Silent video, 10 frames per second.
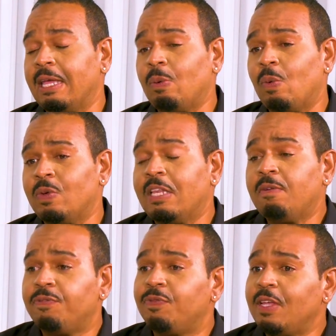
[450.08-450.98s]

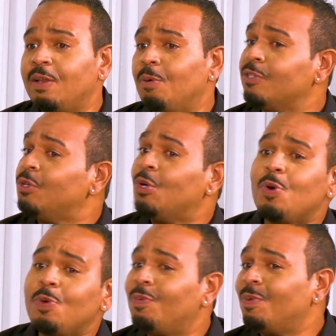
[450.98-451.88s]
it wasn't
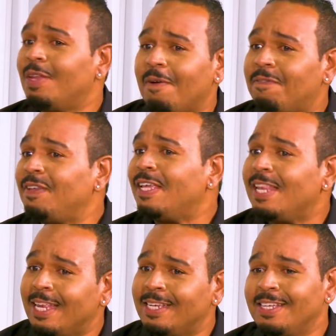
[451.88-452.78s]
good
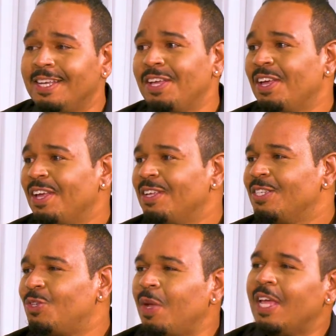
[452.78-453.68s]
feeling
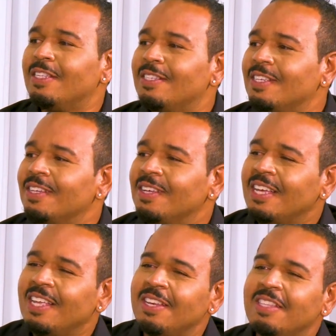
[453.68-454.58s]
doing it
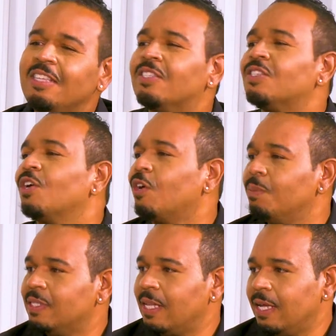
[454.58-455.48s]
in these
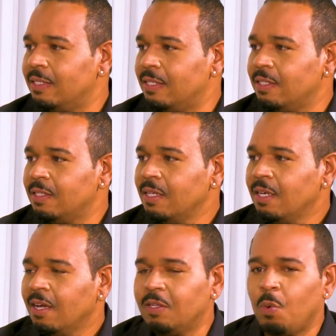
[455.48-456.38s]
circumstances,
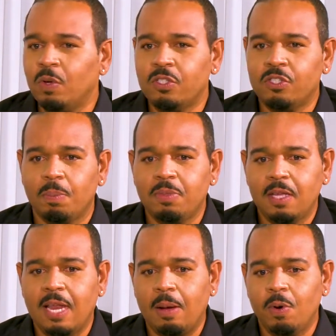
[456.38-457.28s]
because it wasn't
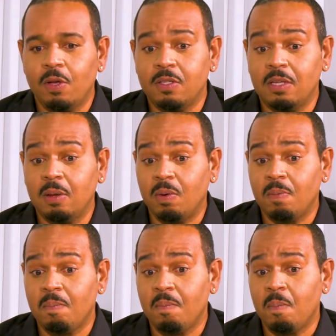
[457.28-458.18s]
something that was
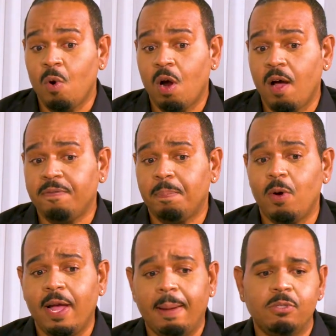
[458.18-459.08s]
more of,
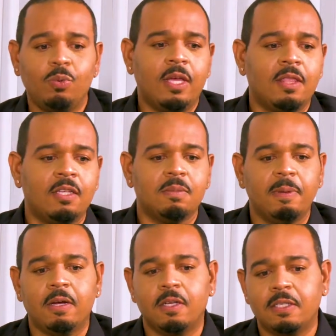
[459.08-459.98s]
boy, I'm doing this
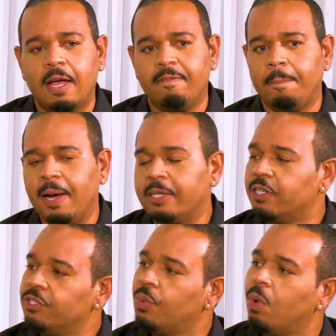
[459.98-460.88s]
because I have a
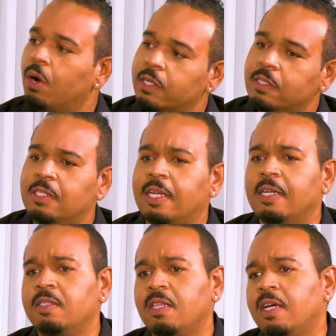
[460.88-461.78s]
passion towards this and
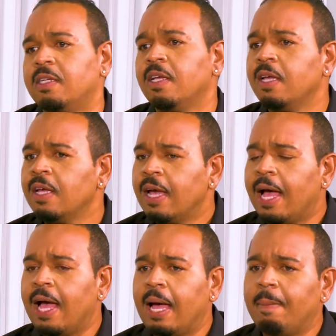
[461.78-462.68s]
I see that
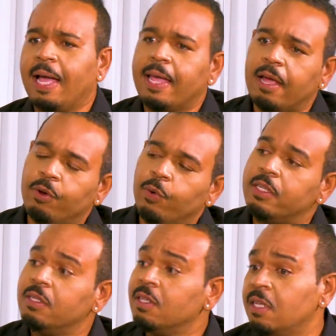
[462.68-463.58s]
I can grow
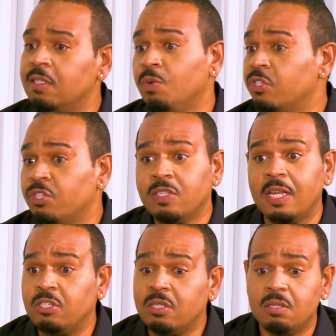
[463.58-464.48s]
it into this. It was just
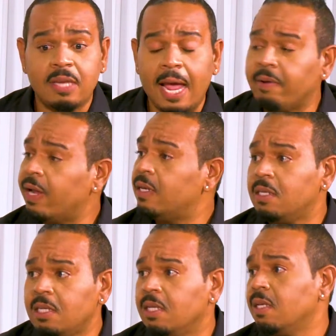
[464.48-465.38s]
a direct
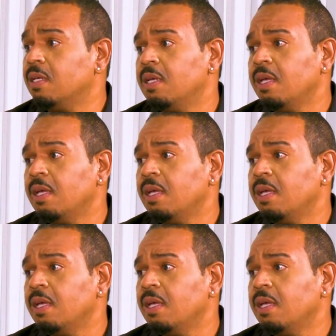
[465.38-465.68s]
need.